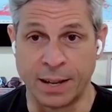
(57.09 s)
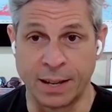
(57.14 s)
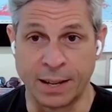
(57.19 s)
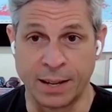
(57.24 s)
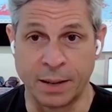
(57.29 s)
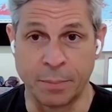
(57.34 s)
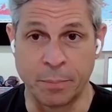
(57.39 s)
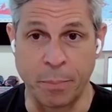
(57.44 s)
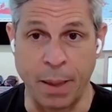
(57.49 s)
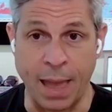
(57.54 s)

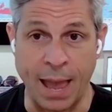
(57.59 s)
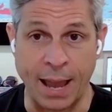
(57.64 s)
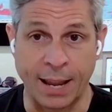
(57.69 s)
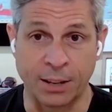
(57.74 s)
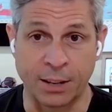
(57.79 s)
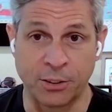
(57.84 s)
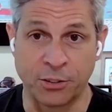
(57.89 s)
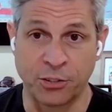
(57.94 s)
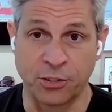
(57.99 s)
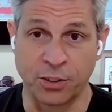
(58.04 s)
a
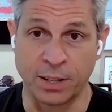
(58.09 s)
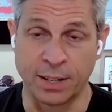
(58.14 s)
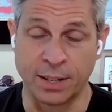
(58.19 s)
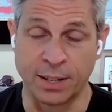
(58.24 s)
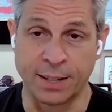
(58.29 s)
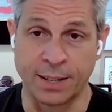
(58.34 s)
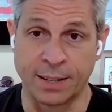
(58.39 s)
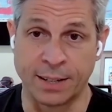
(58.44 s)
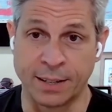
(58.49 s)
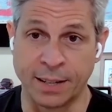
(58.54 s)
package
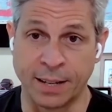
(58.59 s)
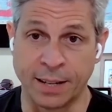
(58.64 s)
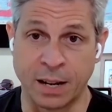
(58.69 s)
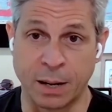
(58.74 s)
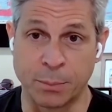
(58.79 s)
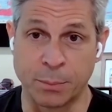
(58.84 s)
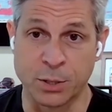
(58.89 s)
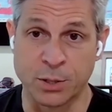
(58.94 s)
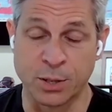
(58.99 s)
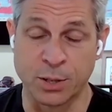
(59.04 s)

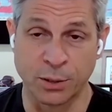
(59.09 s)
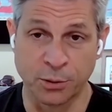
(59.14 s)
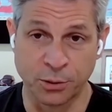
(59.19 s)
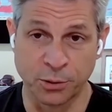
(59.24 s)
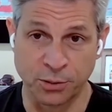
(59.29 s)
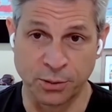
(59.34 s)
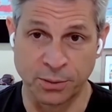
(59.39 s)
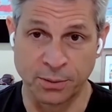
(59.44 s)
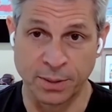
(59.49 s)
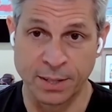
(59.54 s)
e-commerce
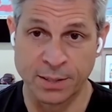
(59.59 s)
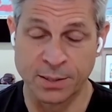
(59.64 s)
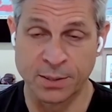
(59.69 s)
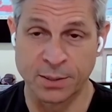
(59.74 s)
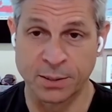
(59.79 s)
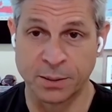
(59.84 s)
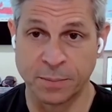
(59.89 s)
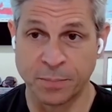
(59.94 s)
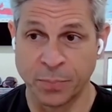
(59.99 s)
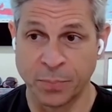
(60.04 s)
solution,
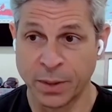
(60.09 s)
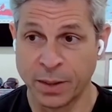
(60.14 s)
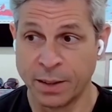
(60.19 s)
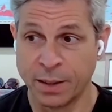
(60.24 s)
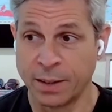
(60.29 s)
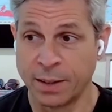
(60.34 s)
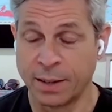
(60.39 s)
right? So